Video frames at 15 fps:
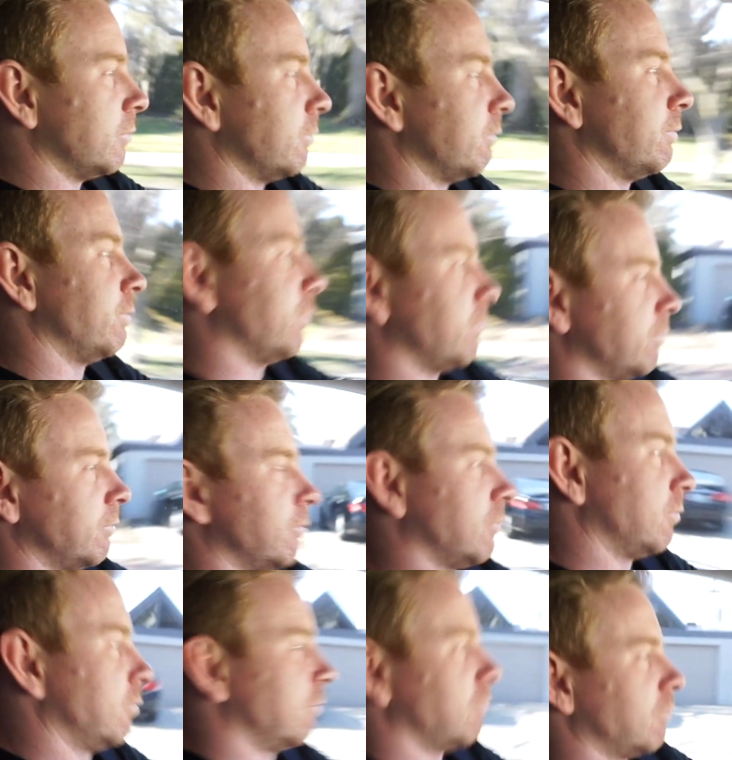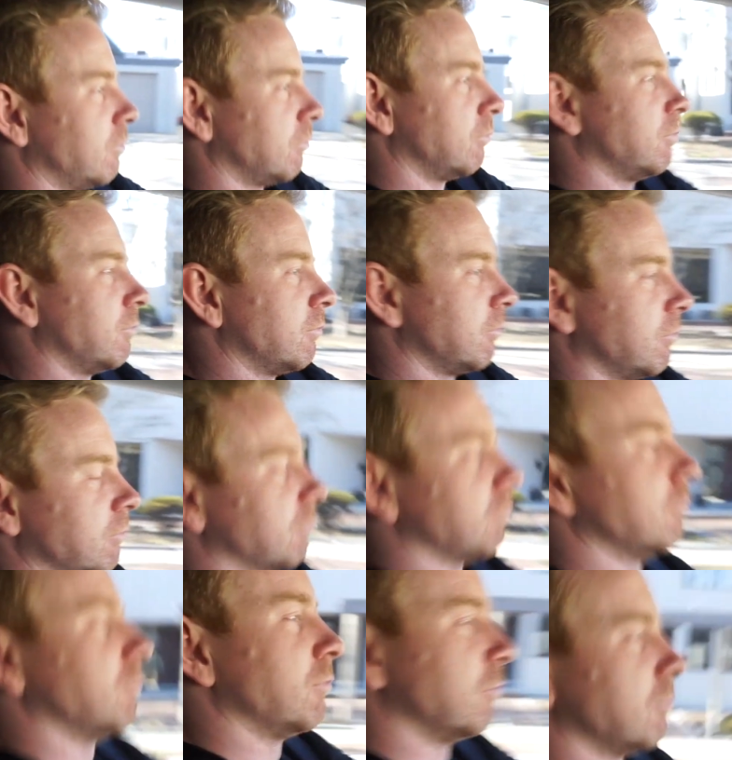Solar company. I'll
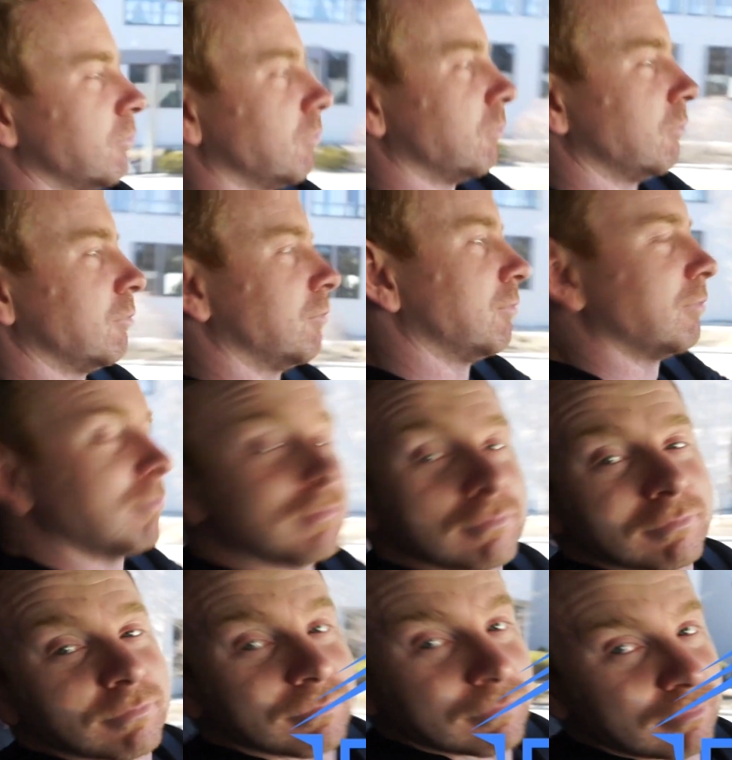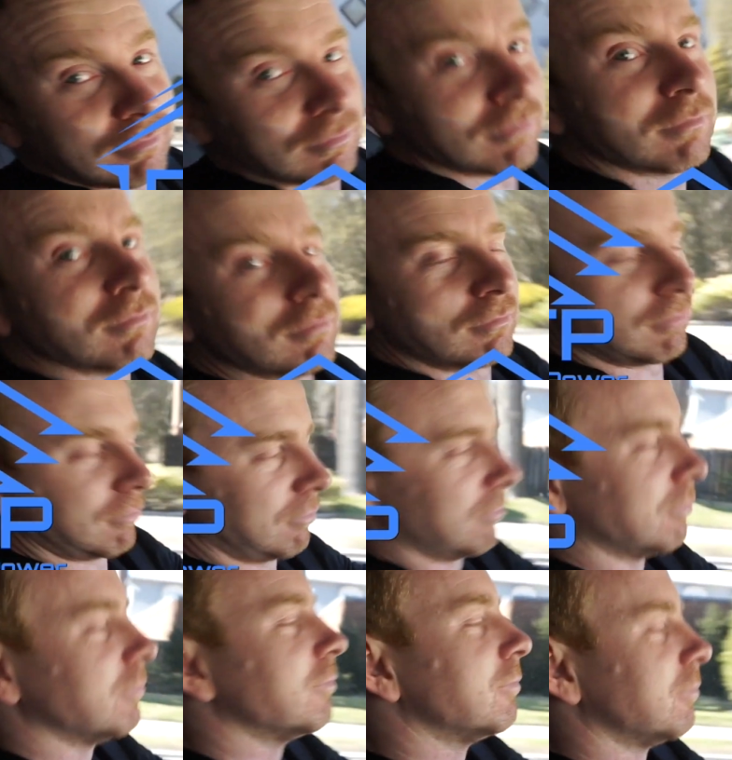link it below. Rooftop power.
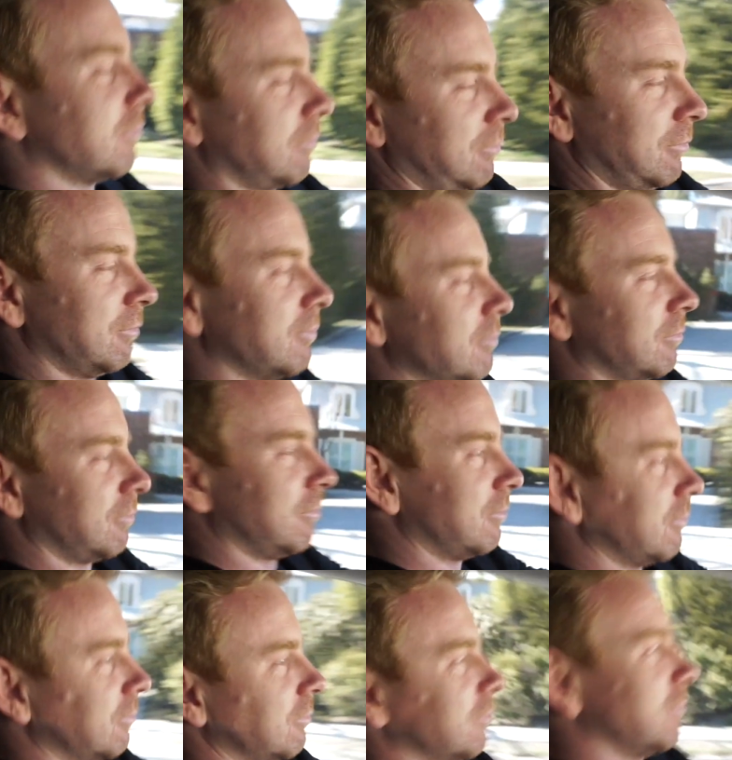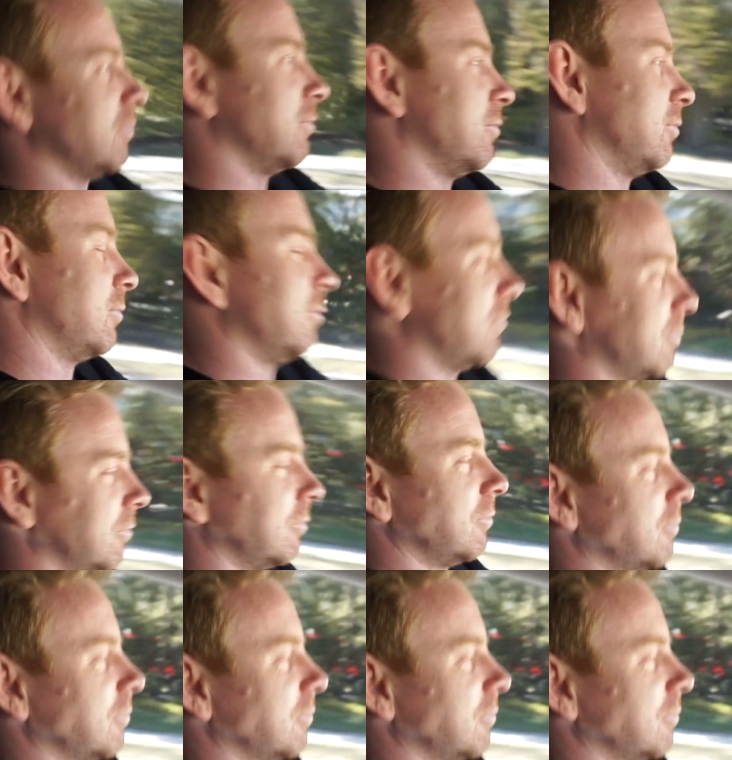If you live in Massachusetts or Rhode Island,